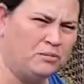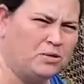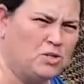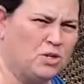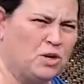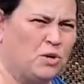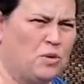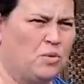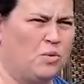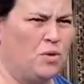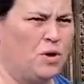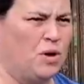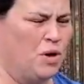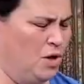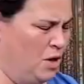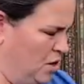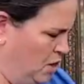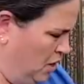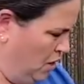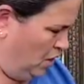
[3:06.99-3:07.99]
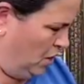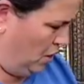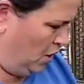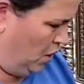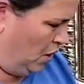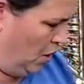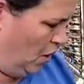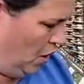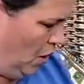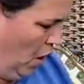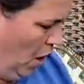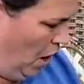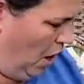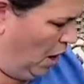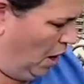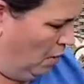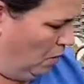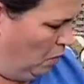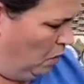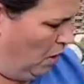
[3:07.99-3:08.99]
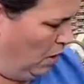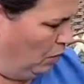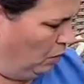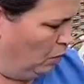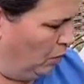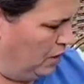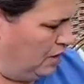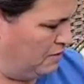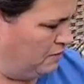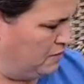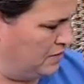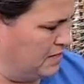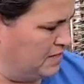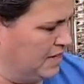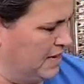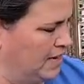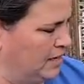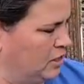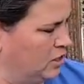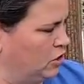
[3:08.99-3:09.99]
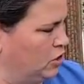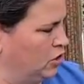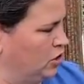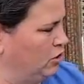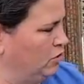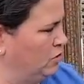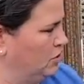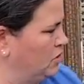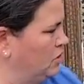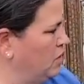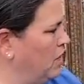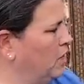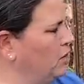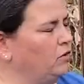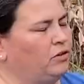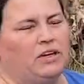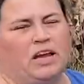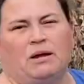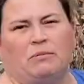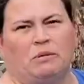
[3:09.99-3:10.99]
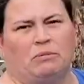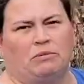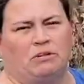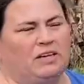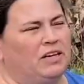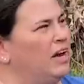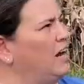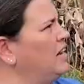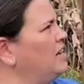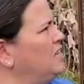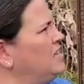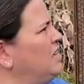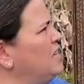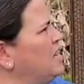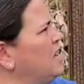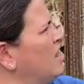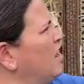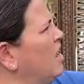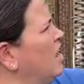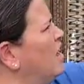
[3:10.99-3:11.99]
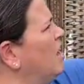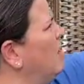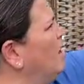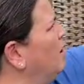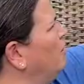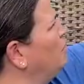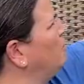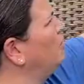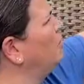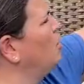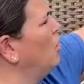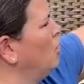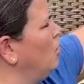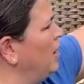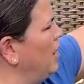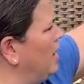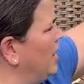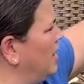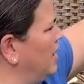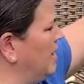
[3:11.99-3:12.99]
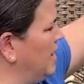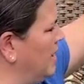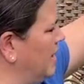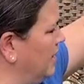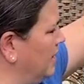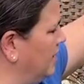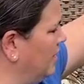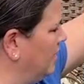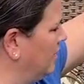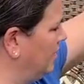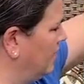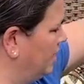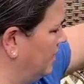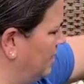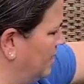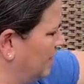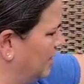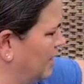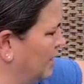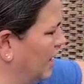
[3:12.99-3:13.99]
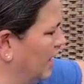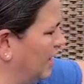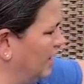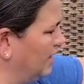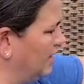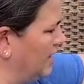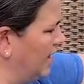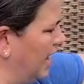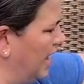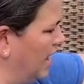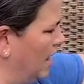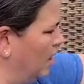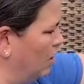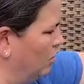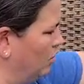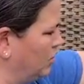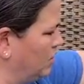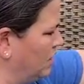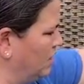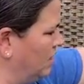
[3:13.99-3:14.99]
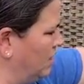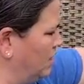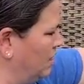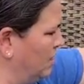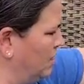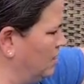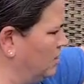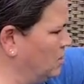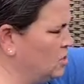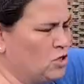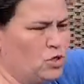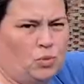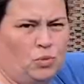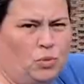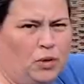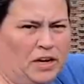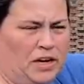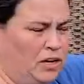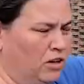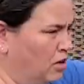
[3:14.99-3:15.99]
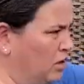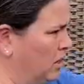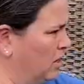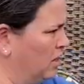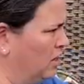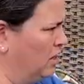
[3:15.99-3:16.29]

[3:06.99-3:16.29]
So uh, what we've decided to do is Donald came up with the idea of go ahead and cutting out this wicker.